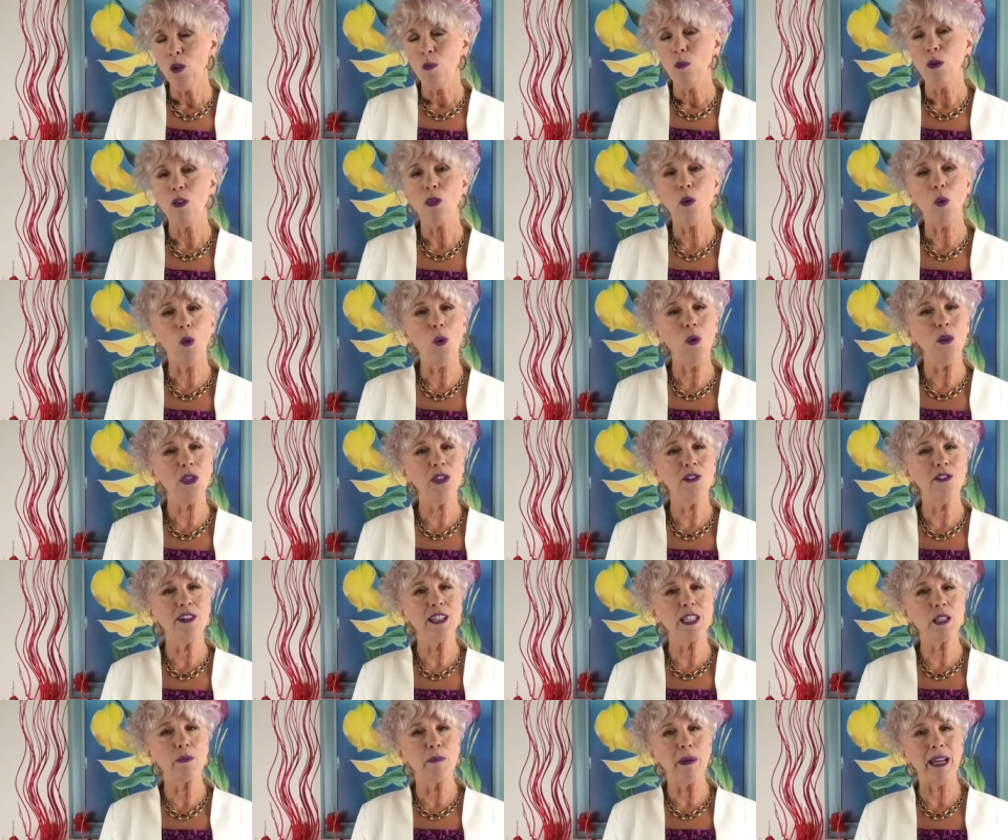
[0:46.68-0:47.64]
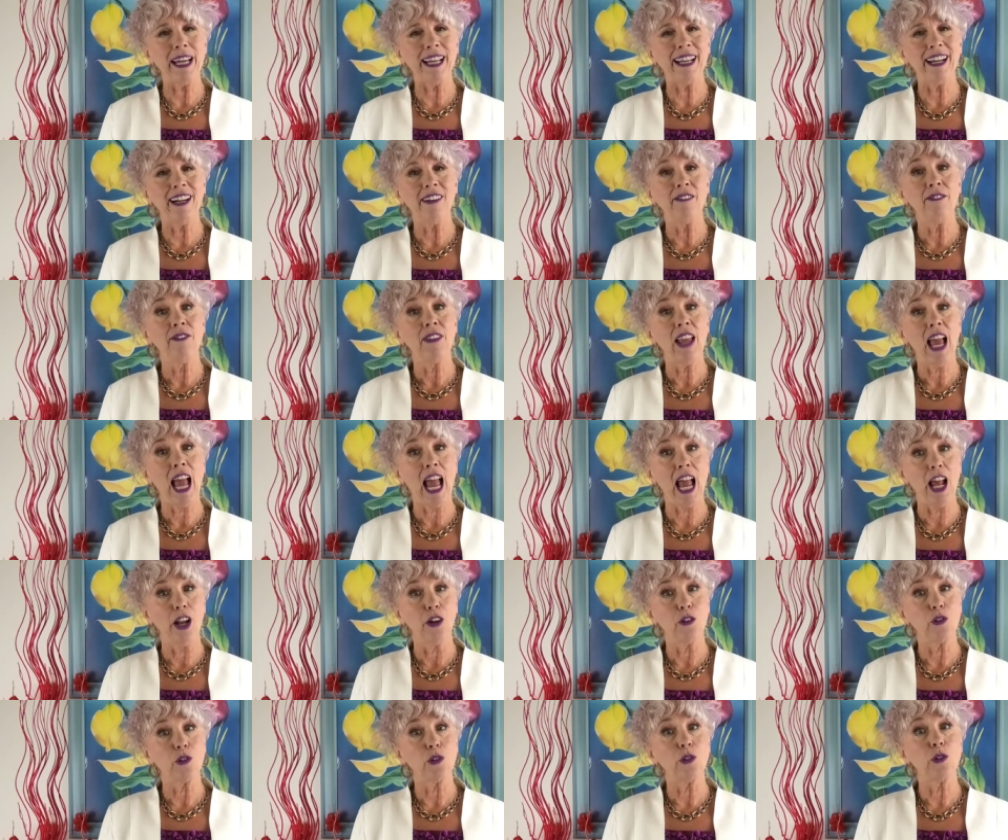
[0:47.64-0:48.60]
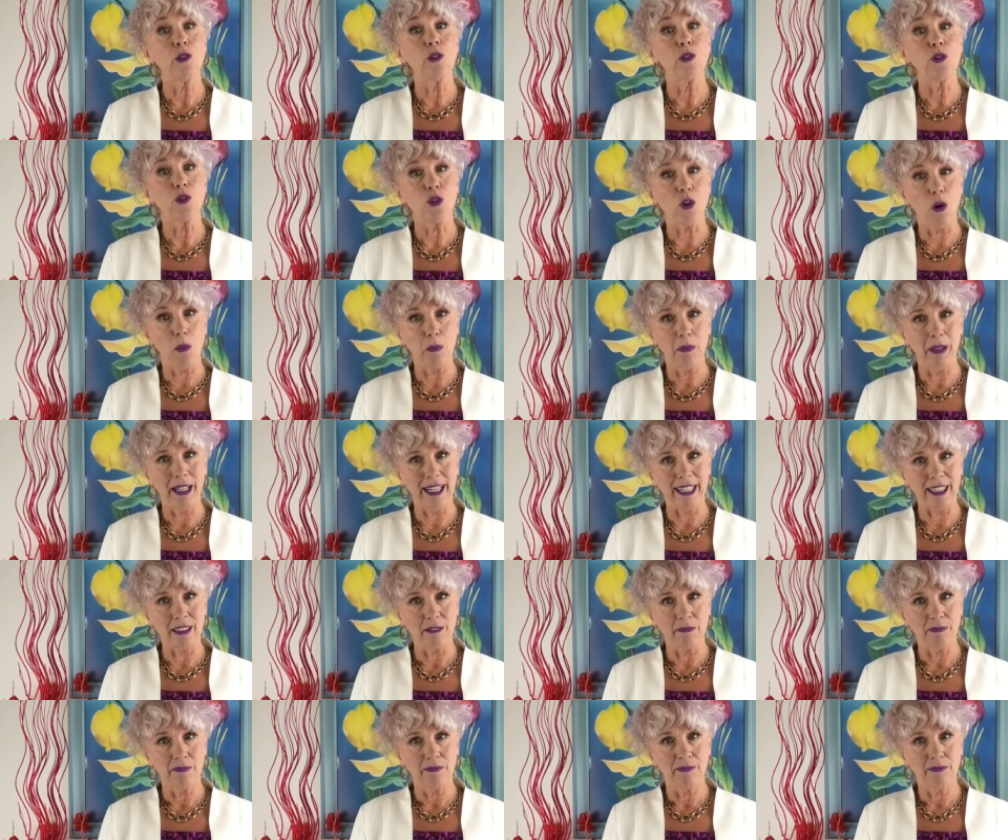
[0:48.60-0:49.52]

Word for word: with author and speaker Andrew Jobling.